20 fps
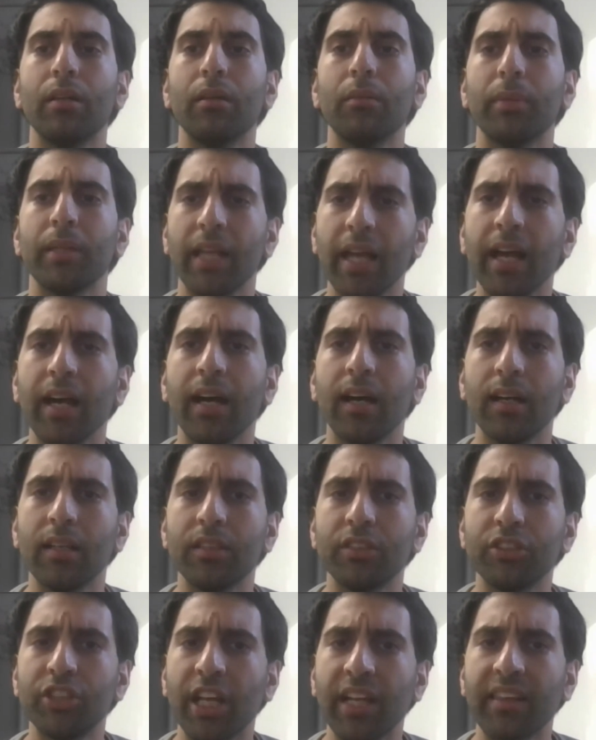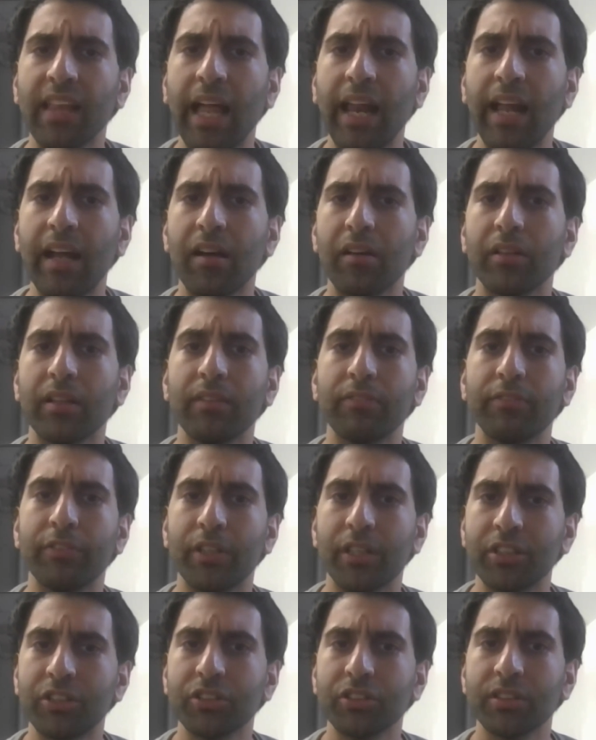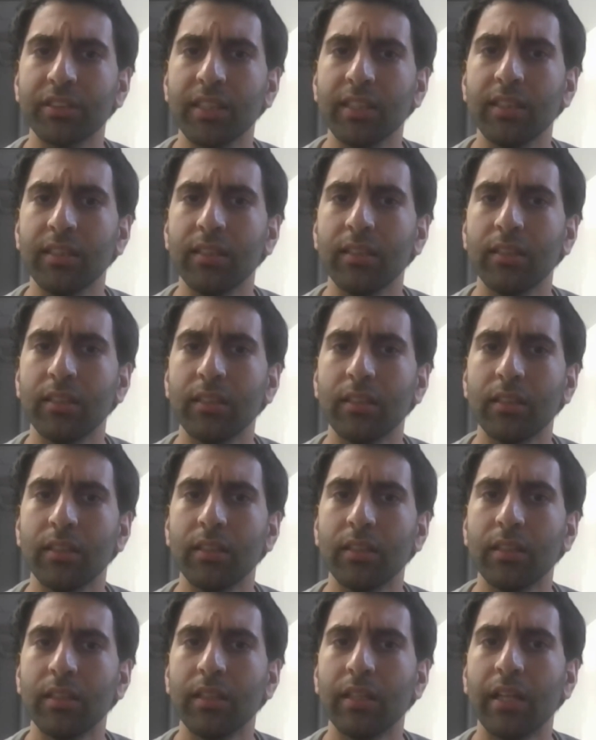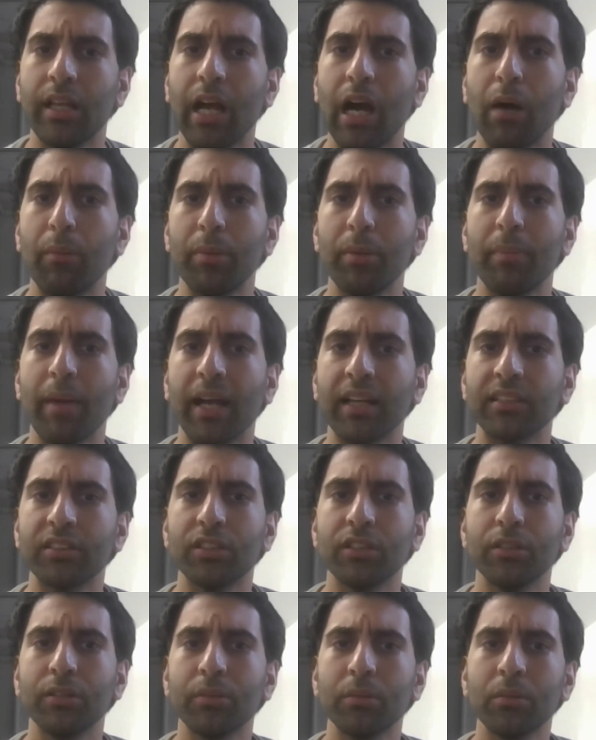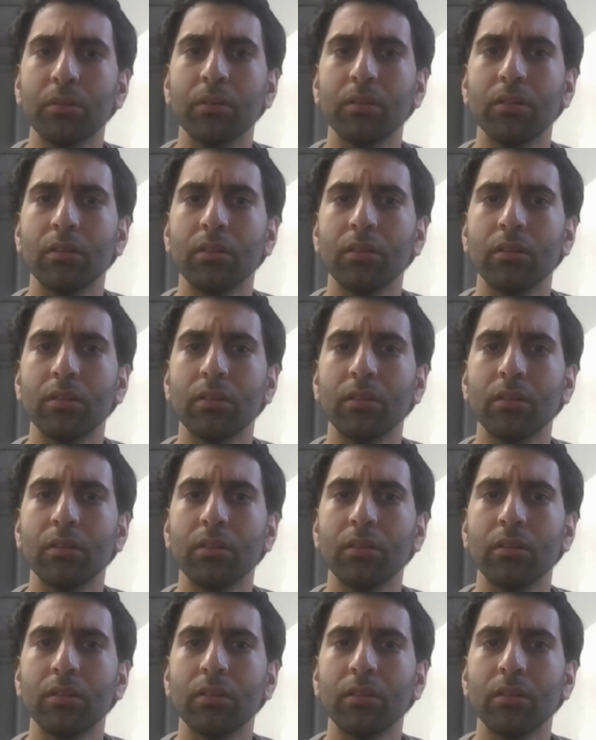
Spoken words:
But yeah, check that out if you're interested. I'll be back soon.